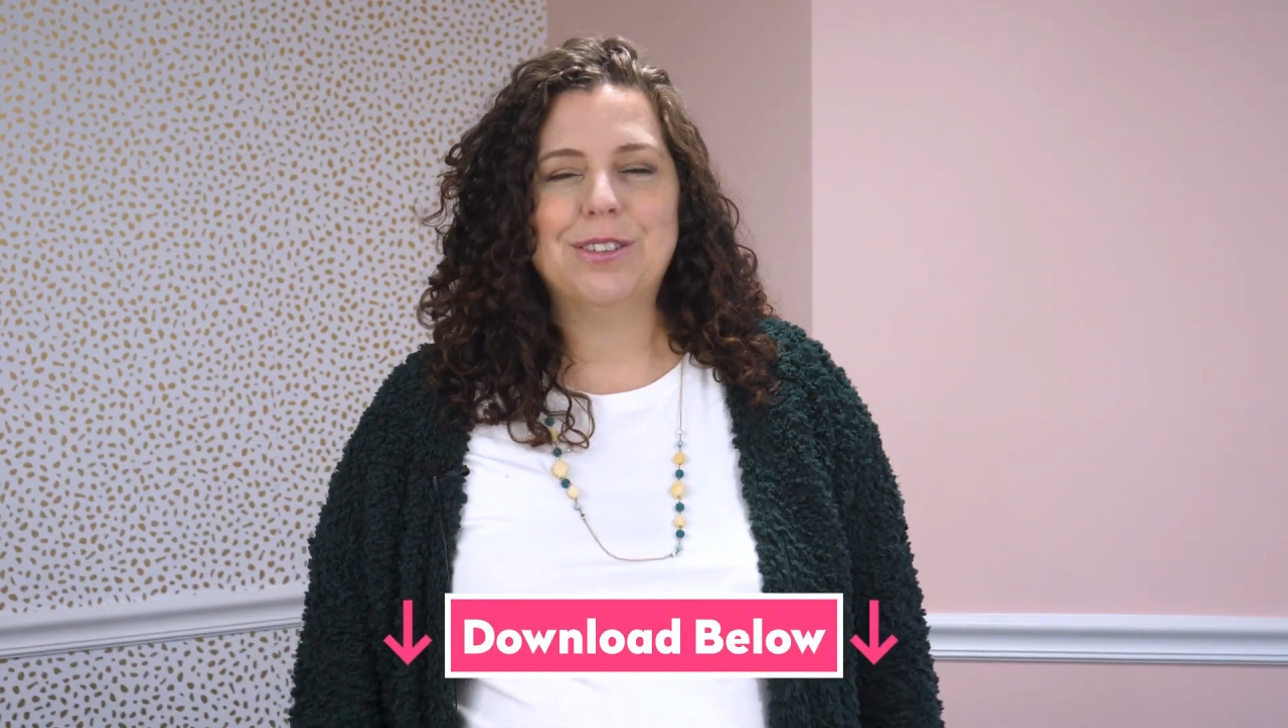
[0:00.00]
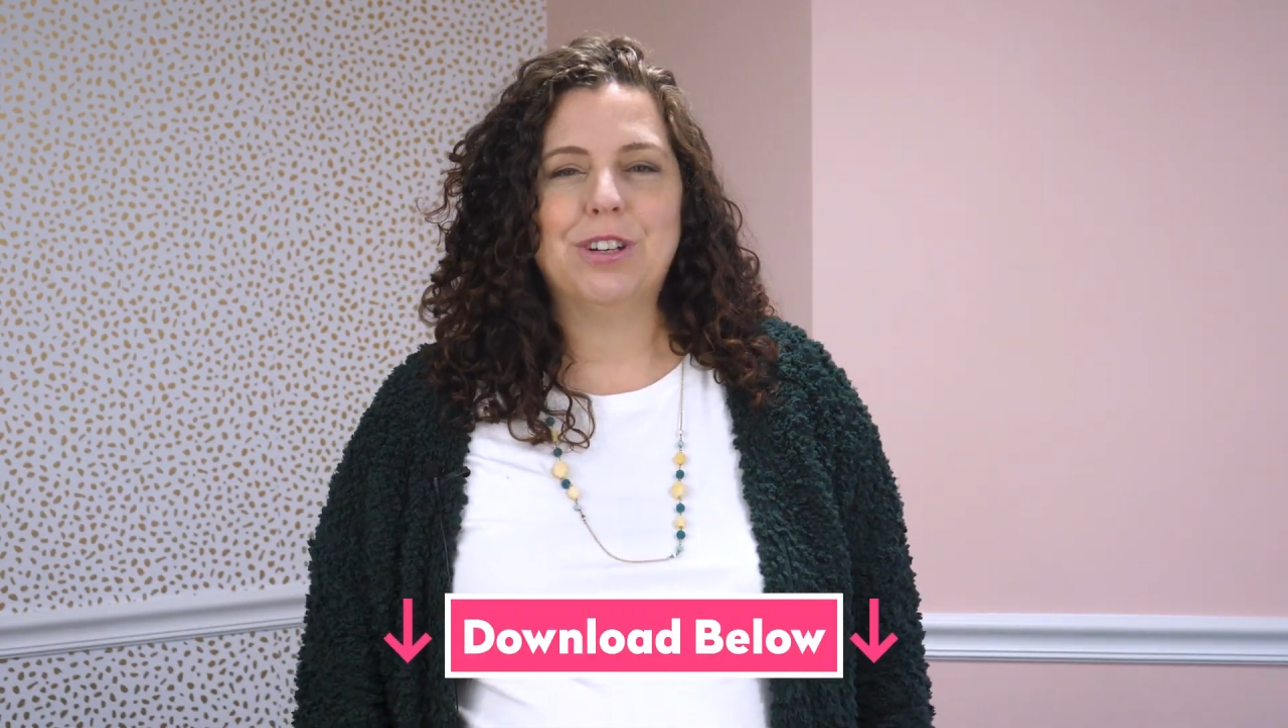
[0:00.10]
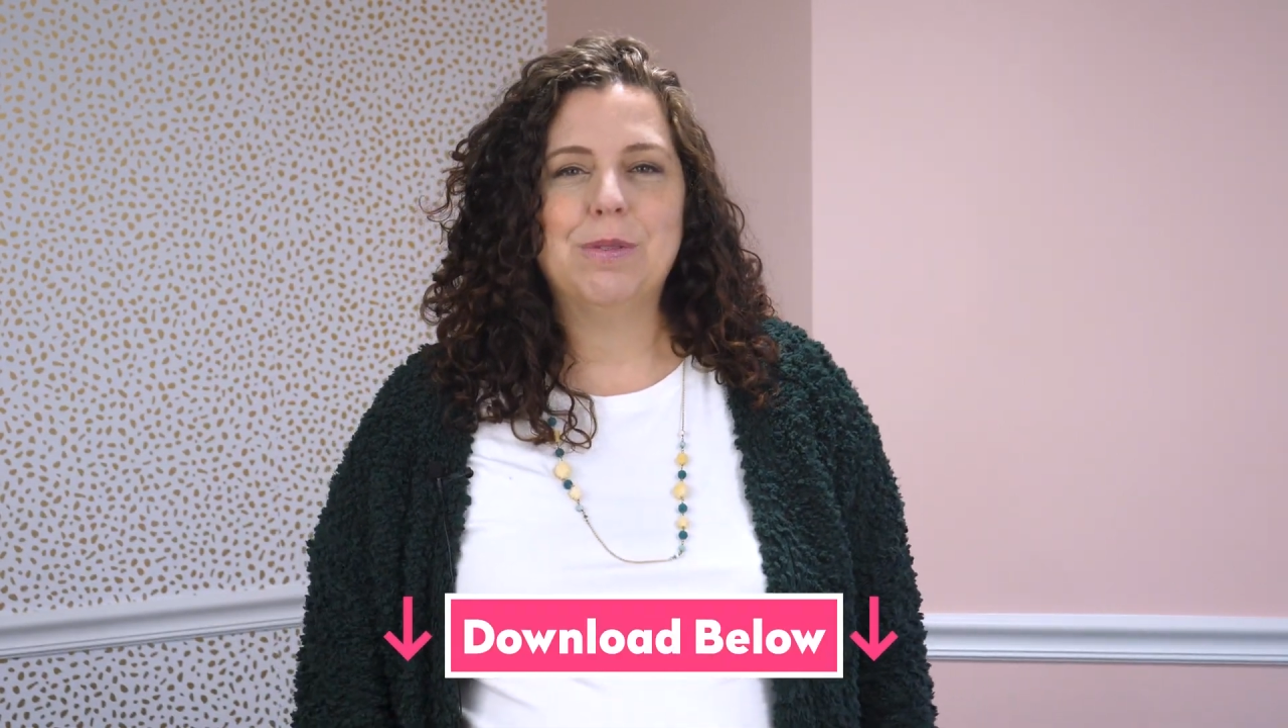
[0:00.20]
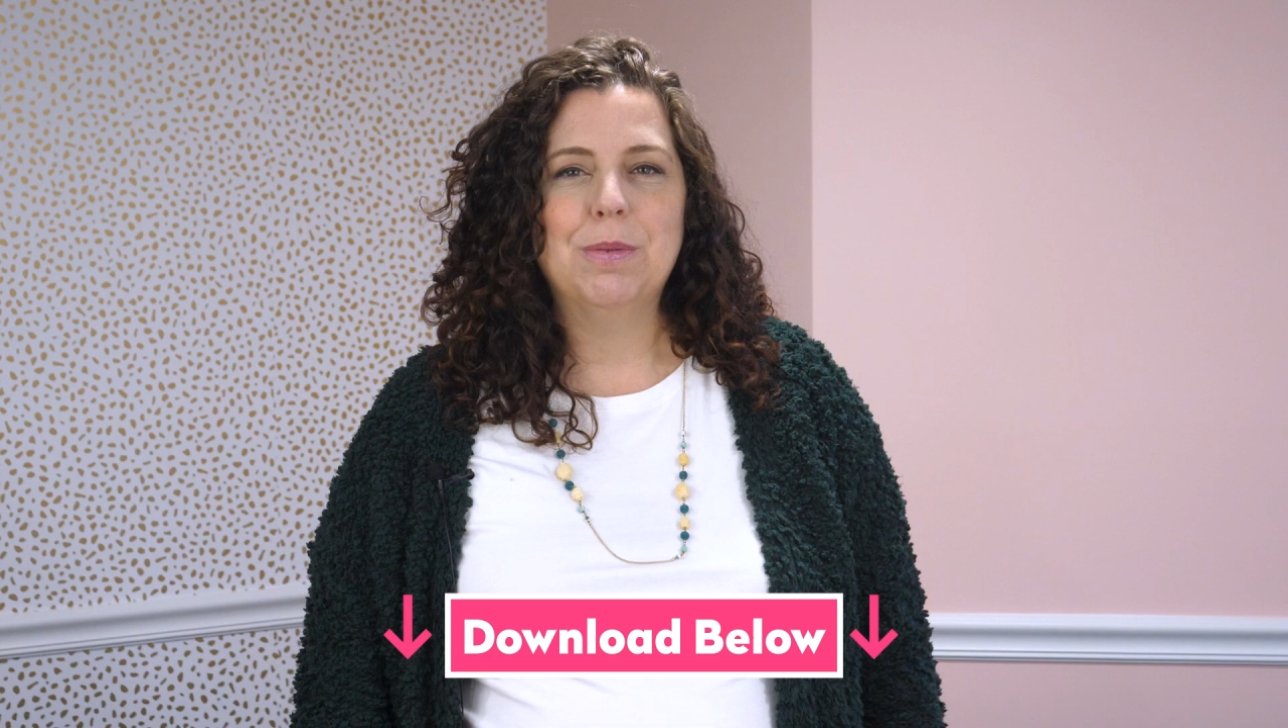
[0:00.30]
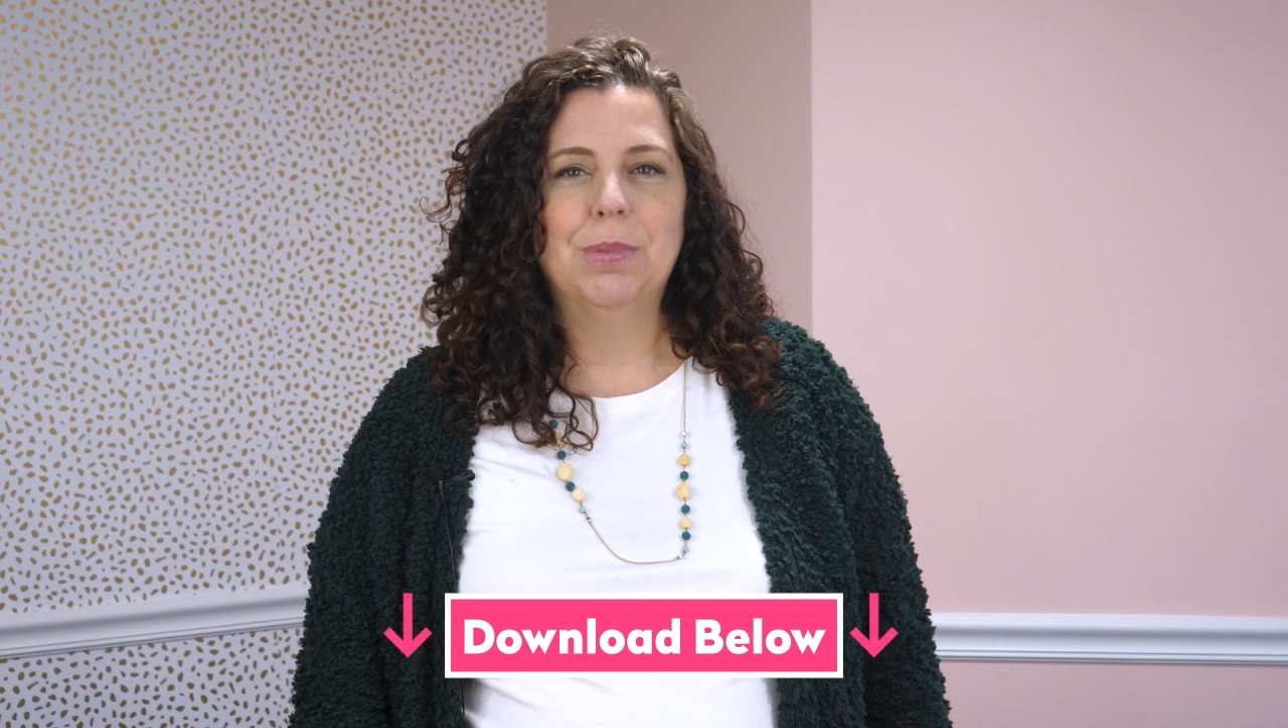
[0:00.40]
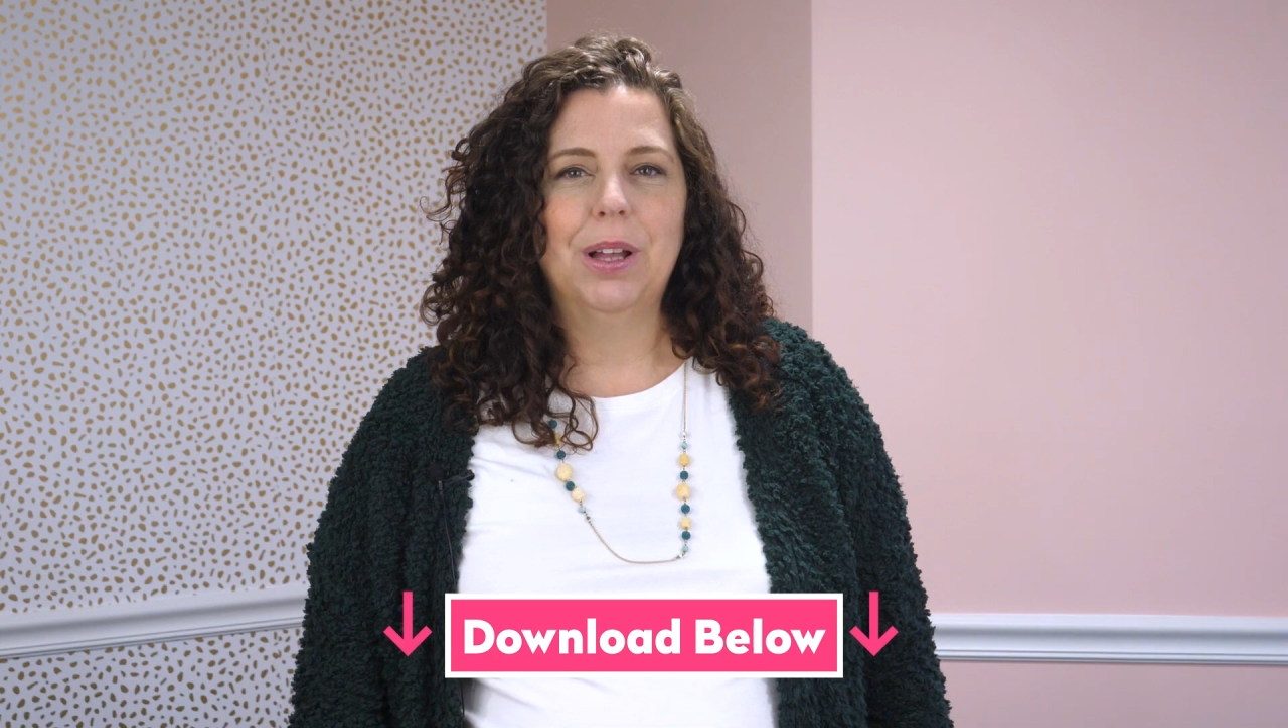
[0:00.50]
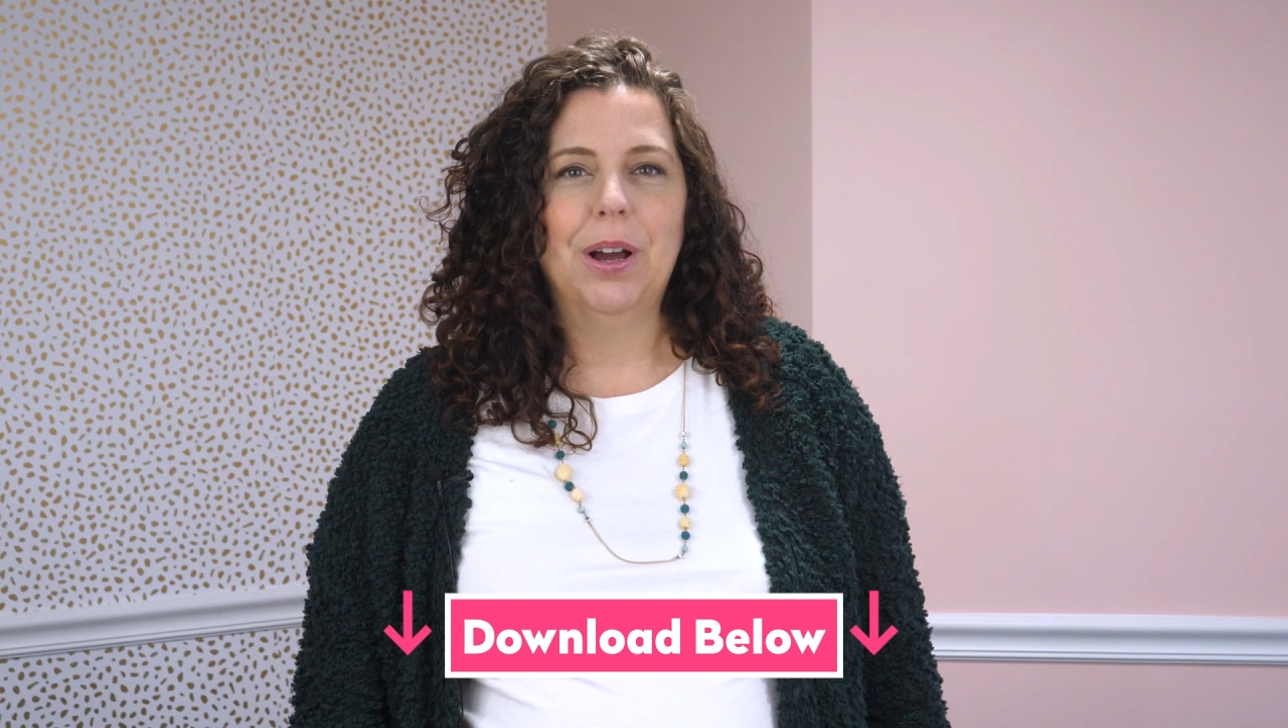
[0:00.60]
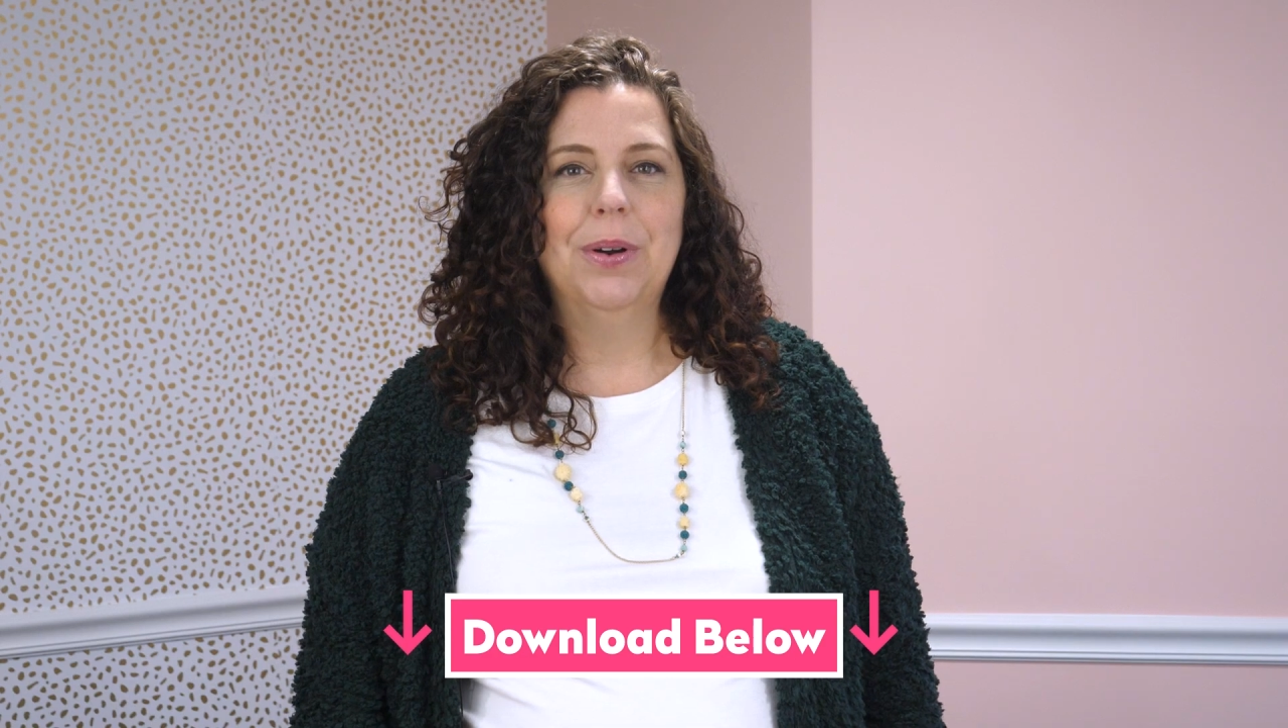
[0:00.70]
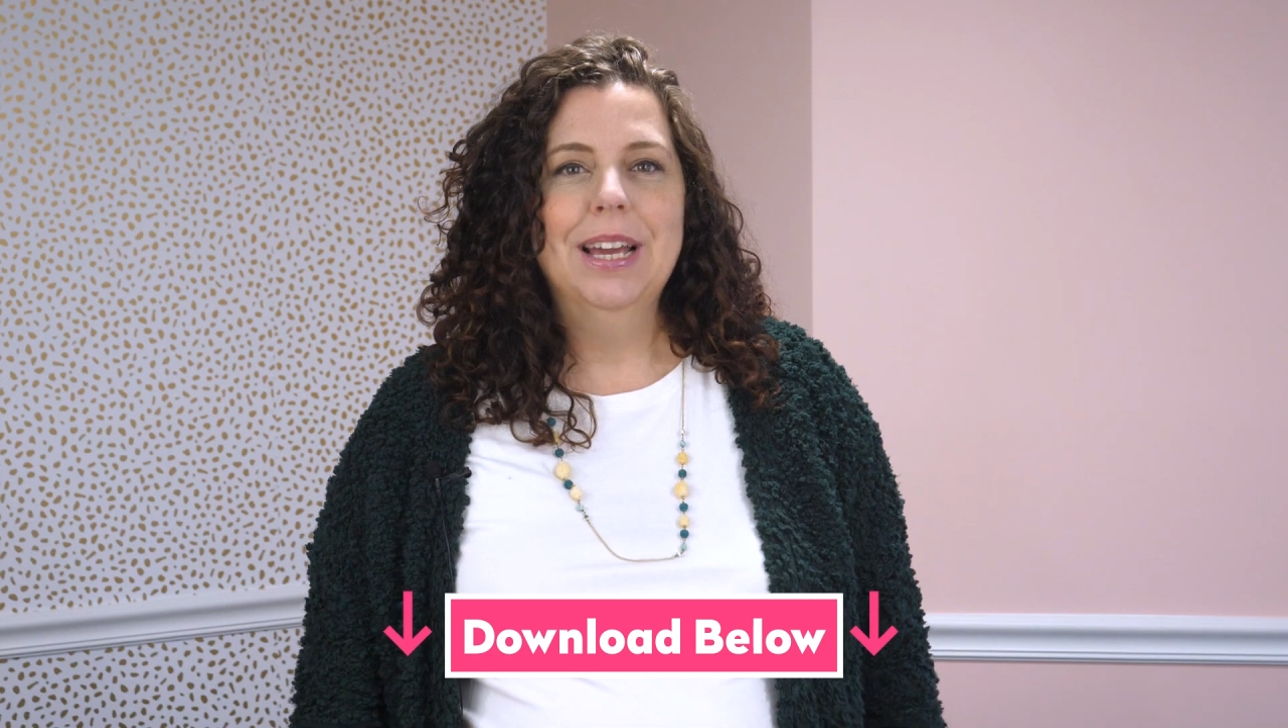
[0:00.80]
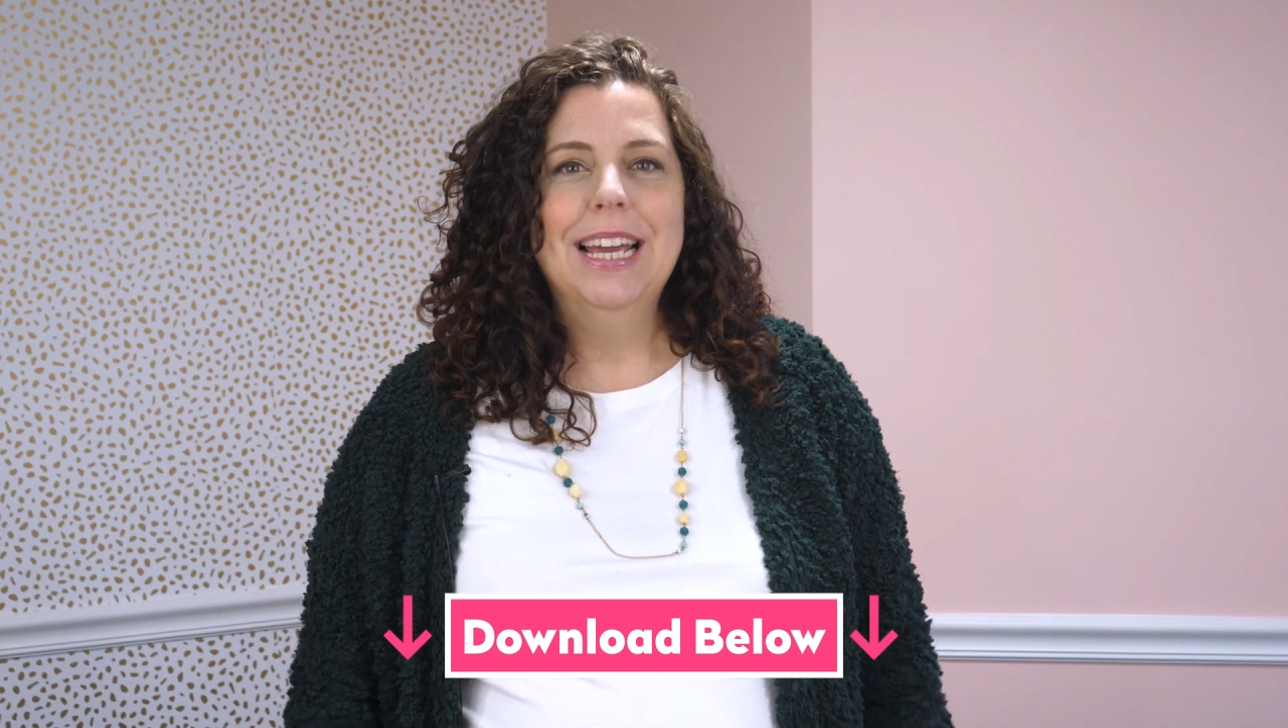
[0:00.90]
description
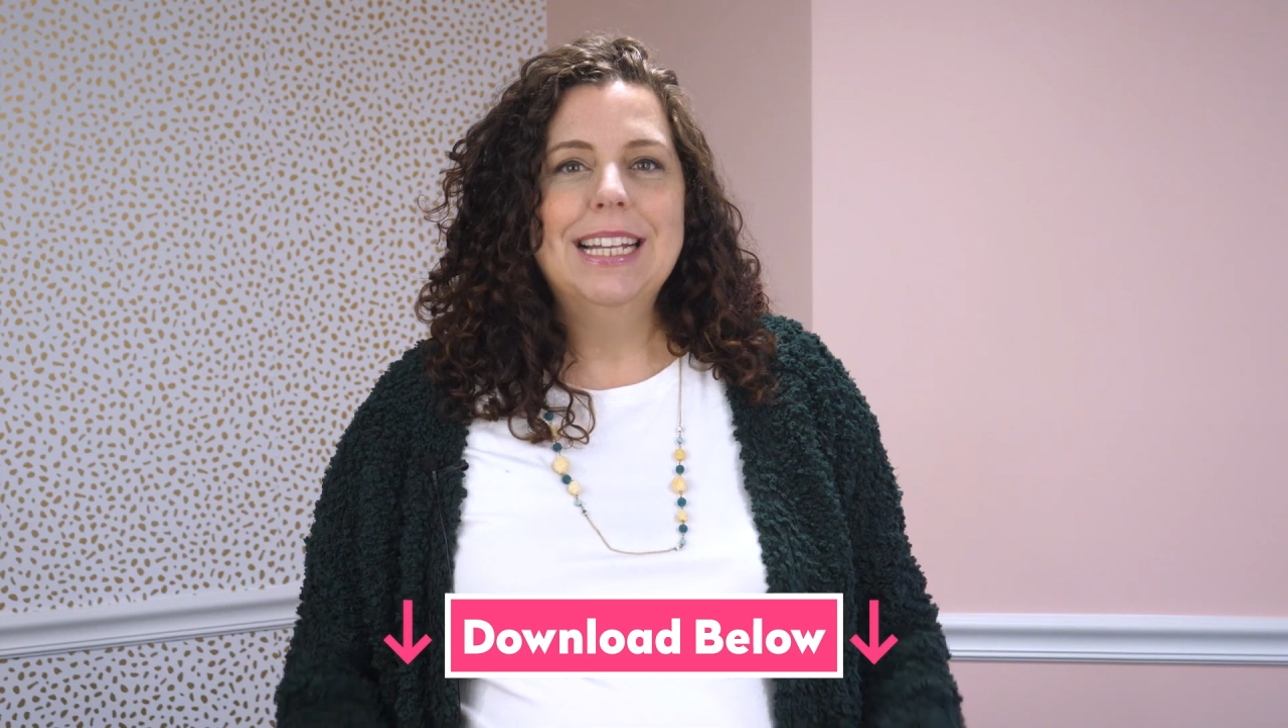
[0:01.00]
below